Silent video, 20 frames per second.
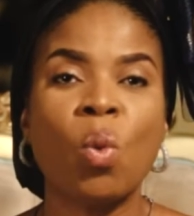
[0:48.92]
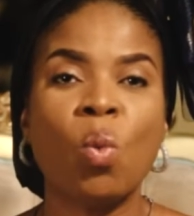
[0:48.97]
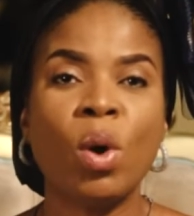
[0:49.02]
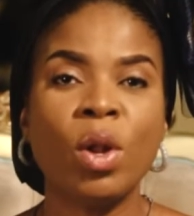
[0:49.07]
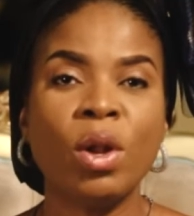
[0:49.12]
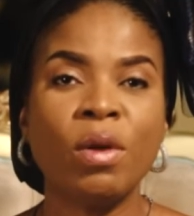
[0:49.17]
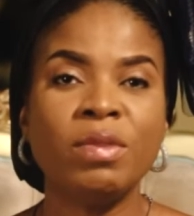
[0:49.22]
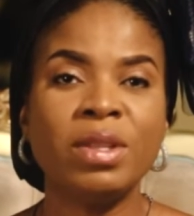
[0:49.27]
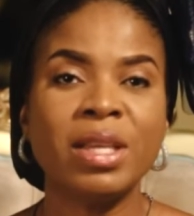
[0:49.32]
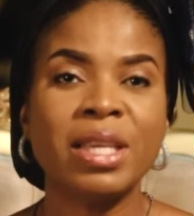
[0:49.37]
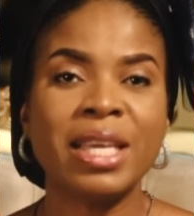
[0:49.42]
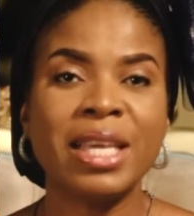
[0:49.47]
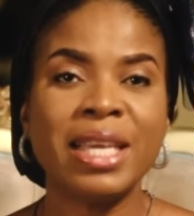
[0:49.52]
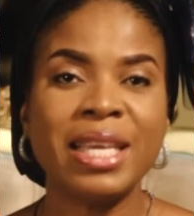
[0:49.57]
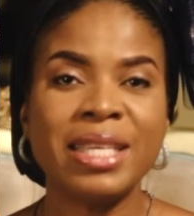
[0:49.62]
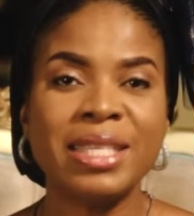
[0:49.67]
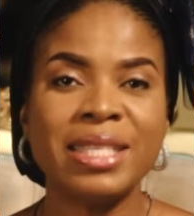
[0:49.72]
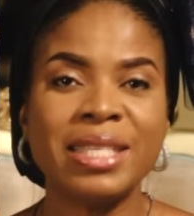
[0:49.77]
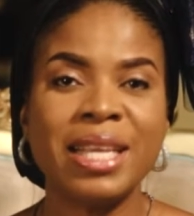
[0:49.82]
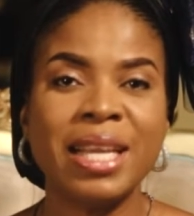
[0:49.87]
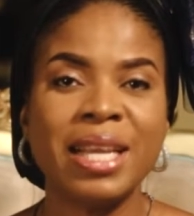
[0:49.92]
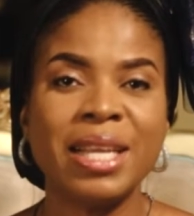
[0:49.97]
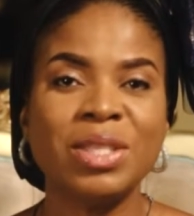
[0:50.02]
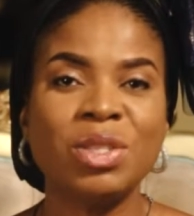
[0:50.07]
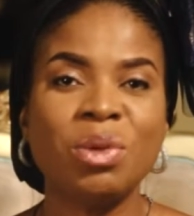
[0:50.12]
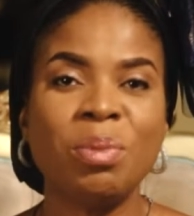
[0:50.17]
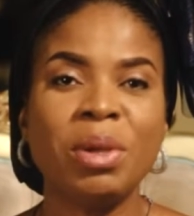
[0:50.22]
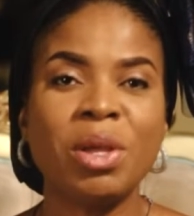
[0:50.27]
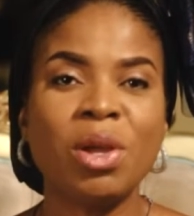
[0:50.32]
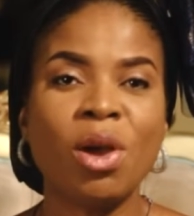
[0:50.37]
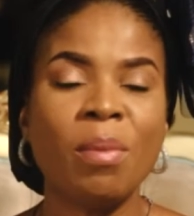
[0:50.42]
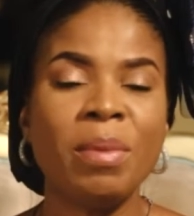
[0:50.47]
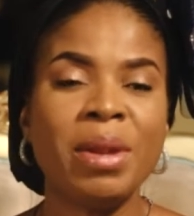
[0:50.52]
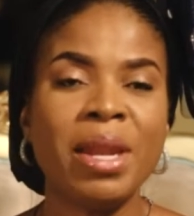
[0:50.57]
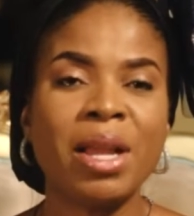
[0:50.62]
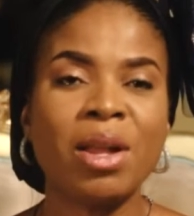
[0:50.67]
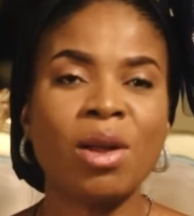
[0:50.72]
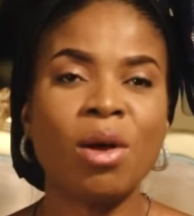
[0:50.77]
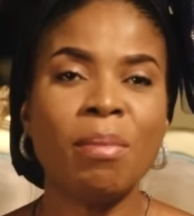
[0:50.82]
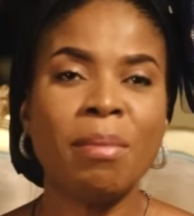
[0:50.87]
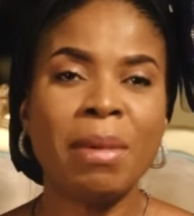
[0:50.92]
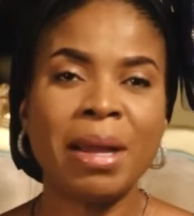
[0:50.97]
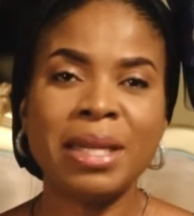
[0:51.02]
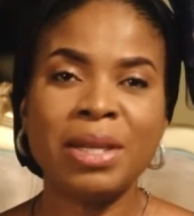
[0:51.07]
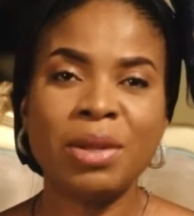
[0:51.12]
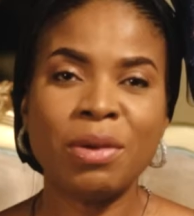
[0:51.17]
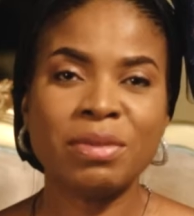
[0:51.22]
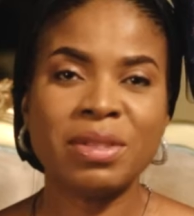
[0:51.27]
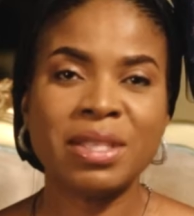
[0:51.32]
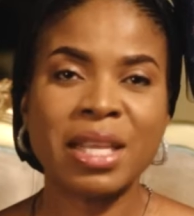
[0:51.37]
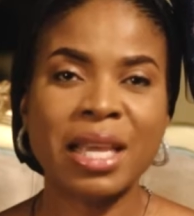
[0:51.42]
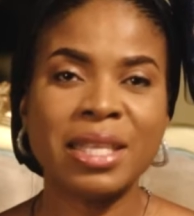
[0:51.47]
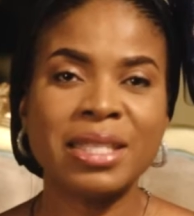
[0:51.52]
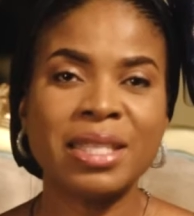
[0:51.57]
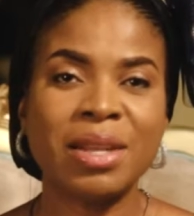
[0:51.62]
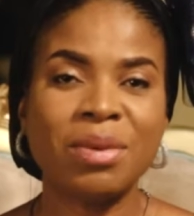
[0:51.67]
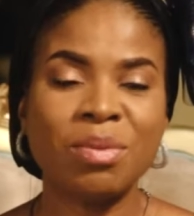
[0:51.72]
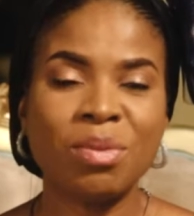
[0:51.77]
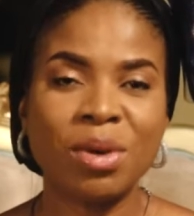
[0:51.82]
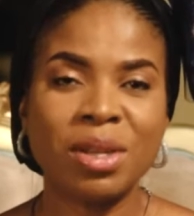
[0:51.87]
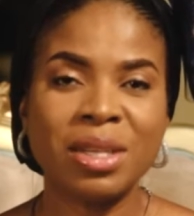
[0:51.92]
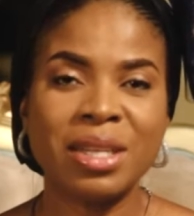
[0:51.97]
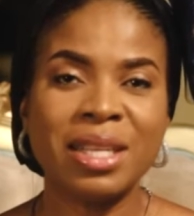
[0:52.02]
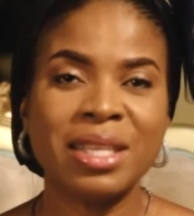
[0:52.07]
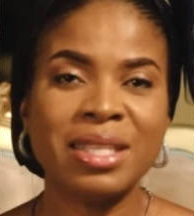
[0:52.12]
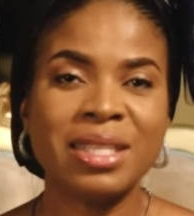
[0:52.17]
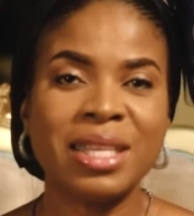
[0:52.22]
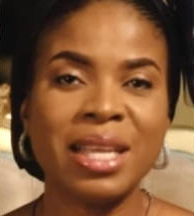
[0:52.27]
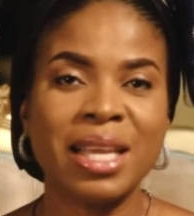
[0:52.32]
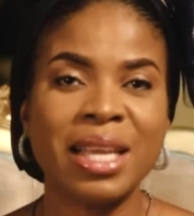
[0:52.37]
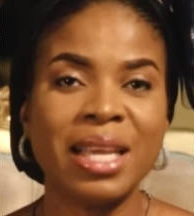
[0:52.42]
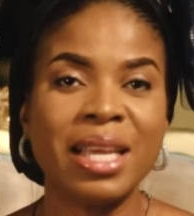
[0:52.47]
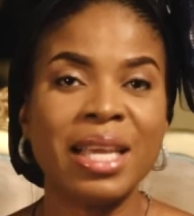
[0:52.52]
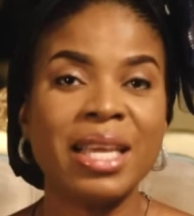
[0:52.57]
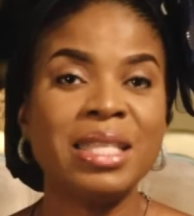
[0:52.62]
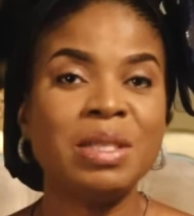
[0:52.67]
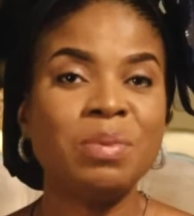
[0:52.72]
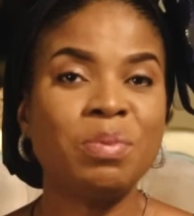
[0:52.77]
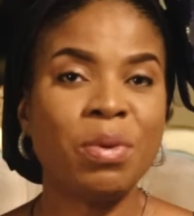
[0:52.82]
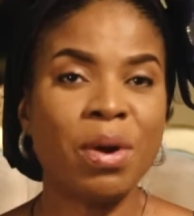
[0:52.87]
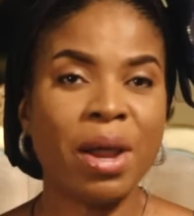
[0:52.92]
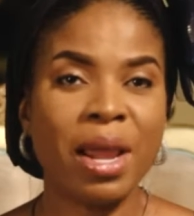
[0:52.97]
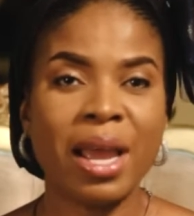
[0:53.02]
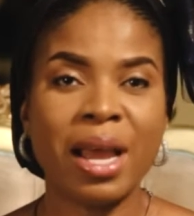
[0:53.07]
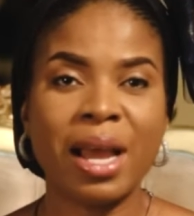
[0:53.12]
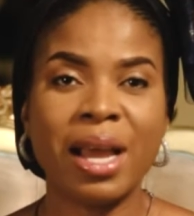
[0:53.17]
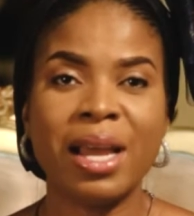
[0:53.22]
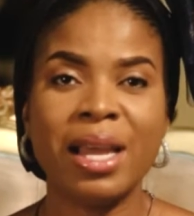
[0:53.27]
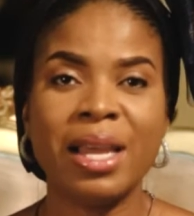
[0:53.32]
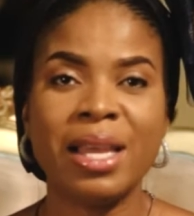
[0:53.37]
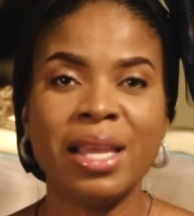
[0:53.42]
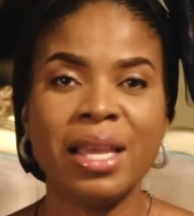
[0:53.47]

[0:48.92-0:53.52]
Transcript: One of the keys to becoming a commander of signs and wonders is prayer.